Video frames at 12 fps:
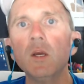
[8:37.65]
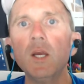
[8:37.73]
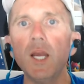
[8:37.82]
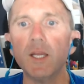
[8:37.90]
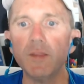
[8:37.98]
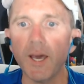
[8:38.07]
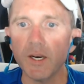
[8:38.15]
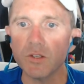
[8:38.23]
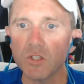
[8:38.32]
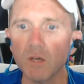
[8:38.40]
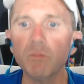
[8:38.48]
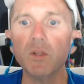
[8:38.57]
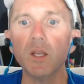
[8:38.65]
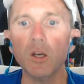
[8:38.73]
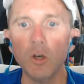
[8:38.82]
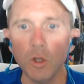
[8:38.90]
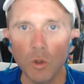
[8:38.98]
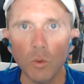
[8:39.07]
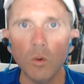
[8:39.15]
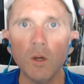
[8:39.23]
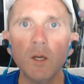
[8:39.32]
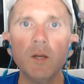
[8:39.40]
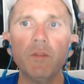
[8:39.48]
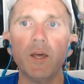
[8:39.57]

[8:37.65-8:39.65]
And that is something new. That